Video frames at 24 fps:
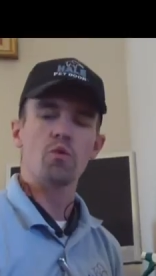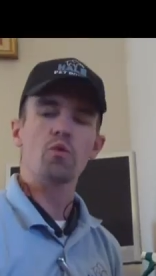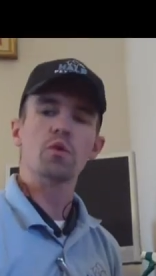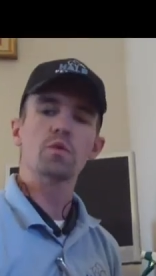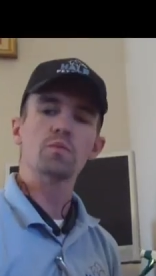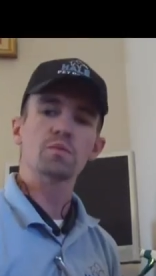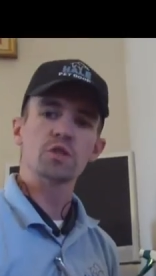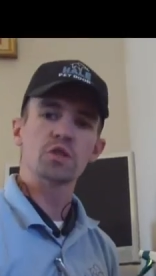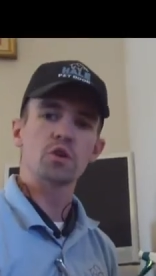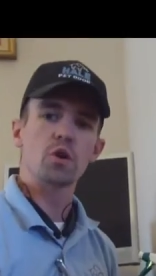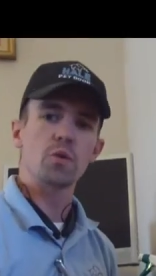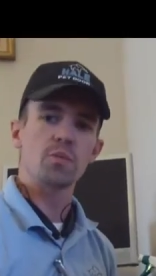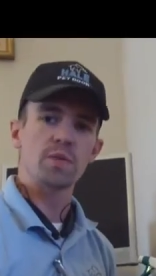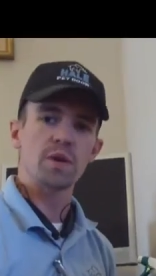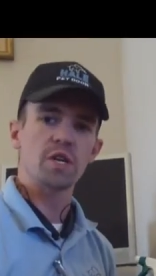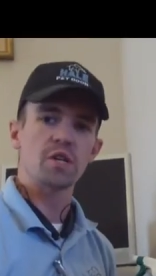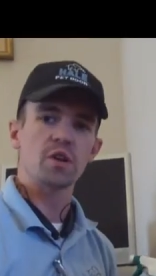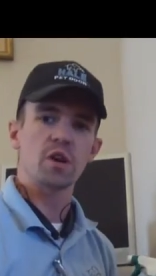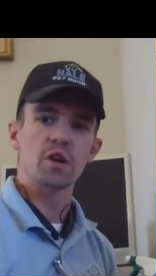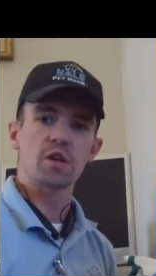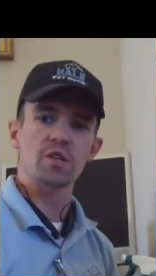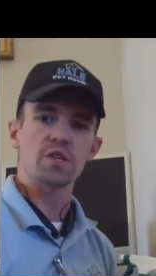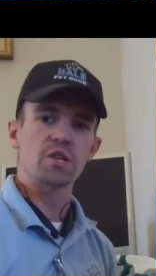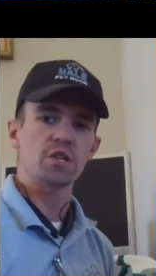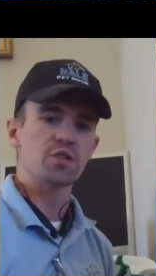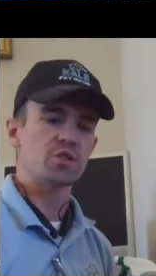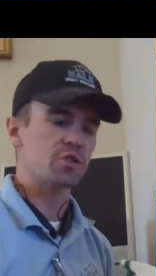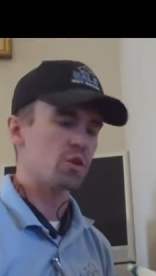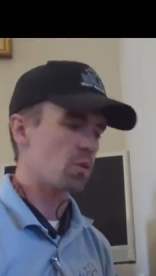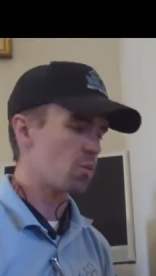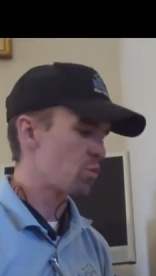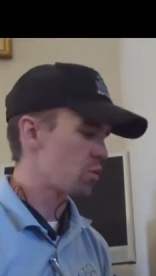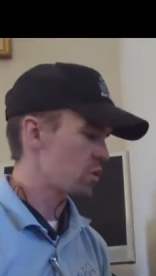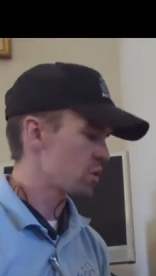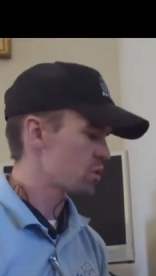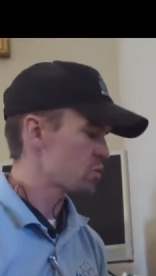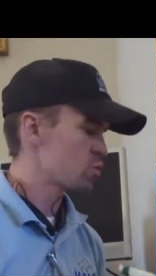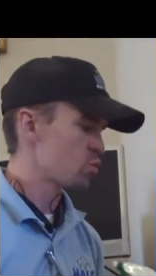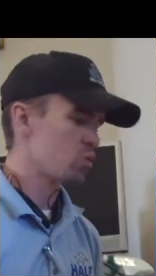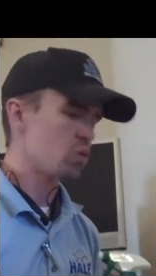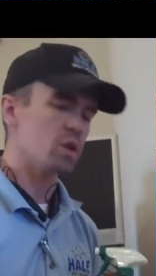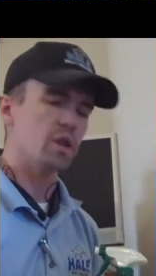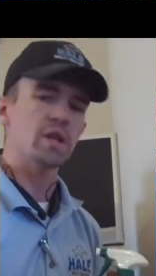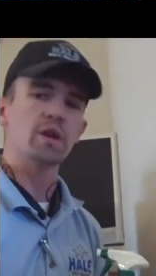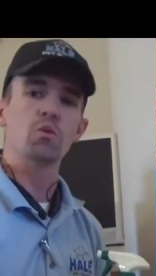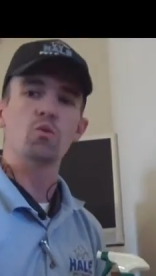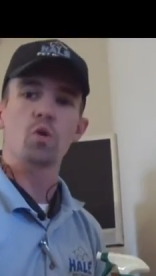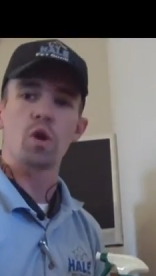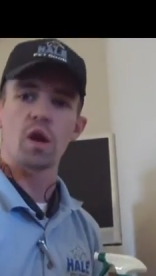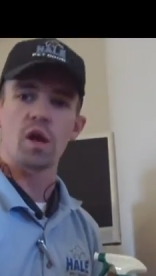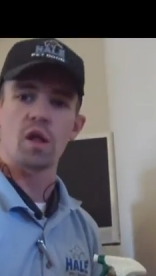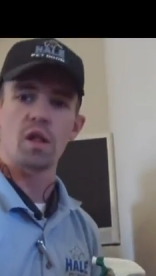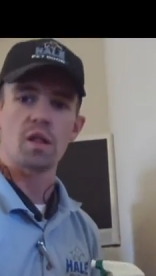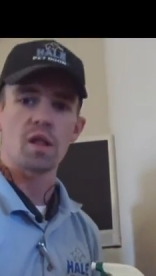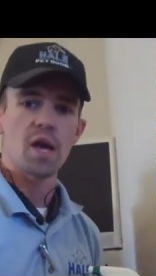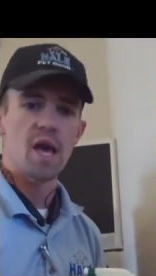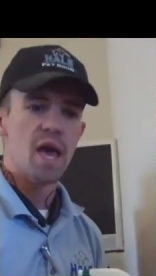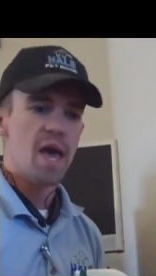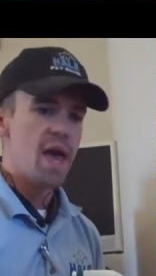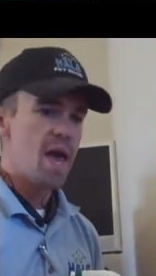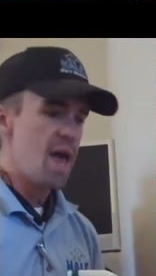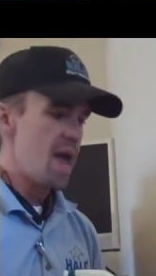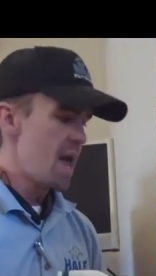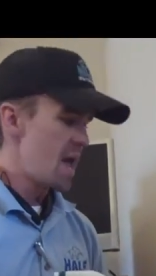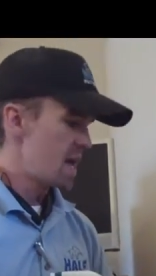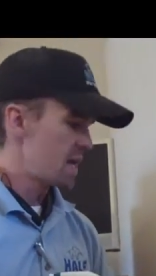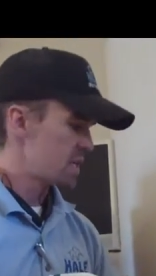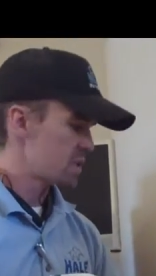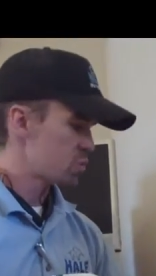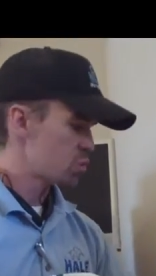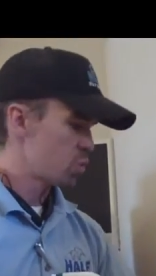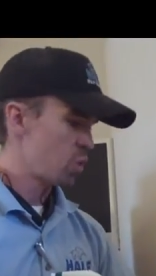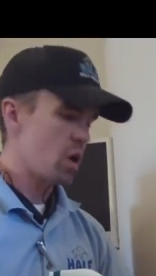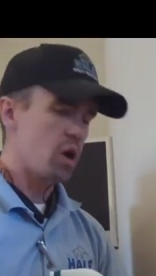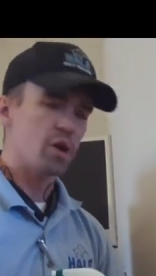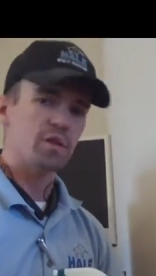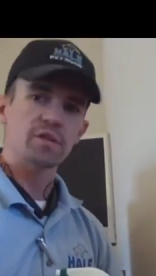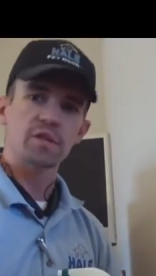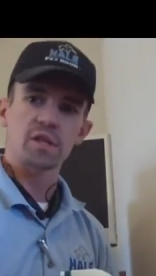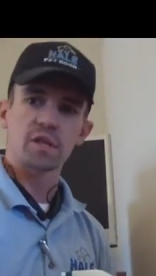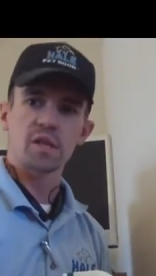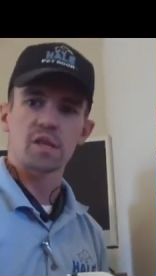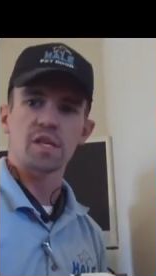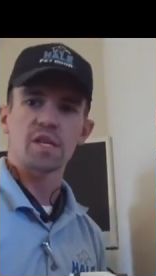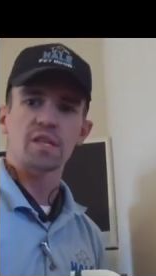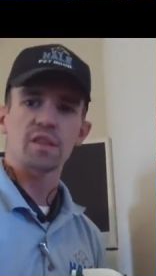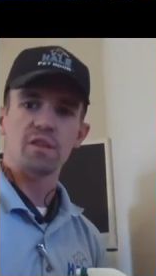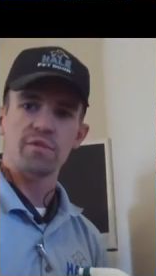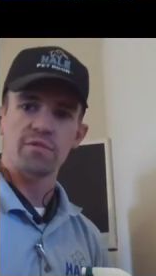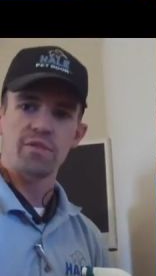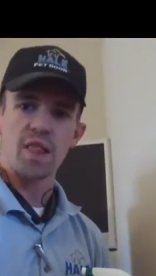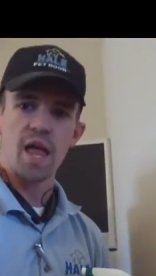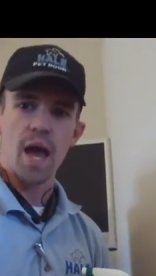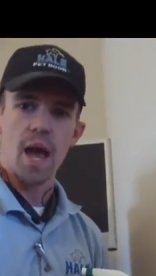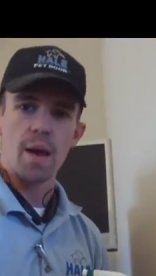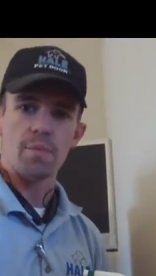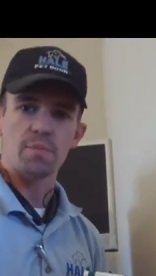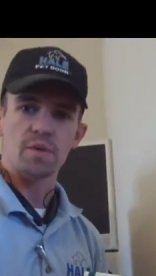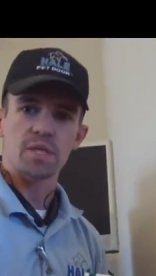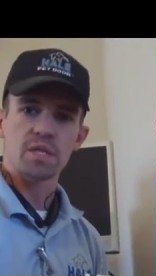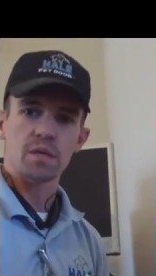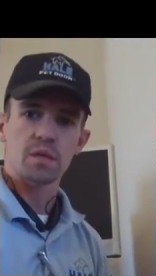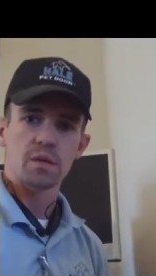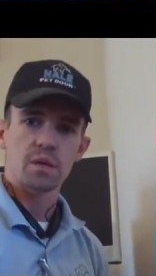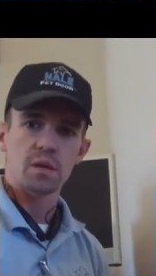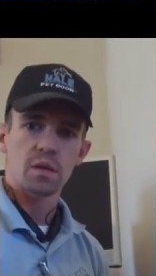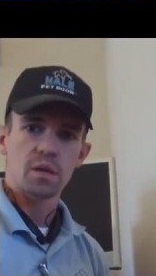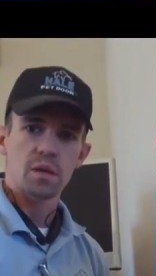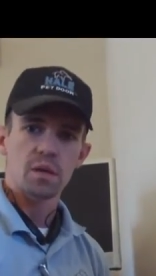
Warm soapy Dawn dish soap works really well as well to clean the flaps.